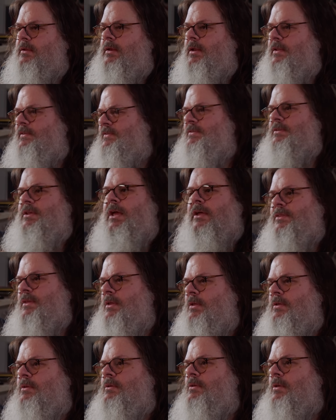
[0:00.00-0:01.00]
And that's I
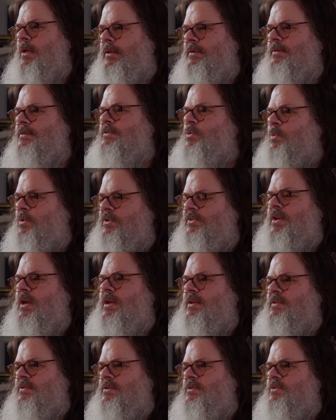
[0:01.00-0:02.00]
think it sort of
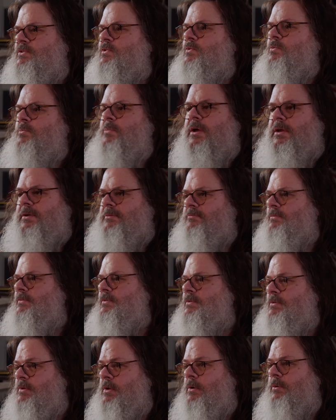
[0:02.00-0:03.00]
ties into my
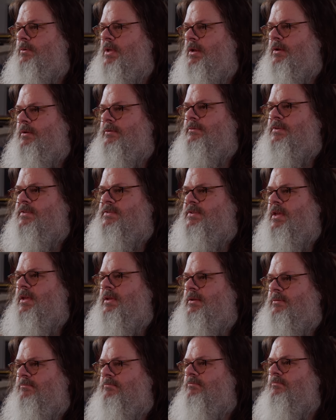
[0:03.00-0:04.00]
you know kind of
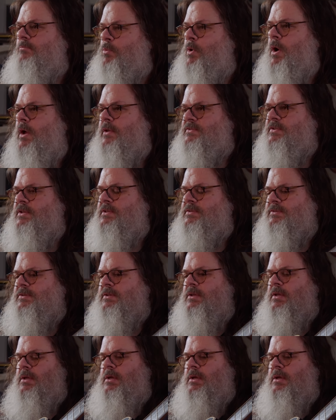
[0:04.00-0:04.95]
design process.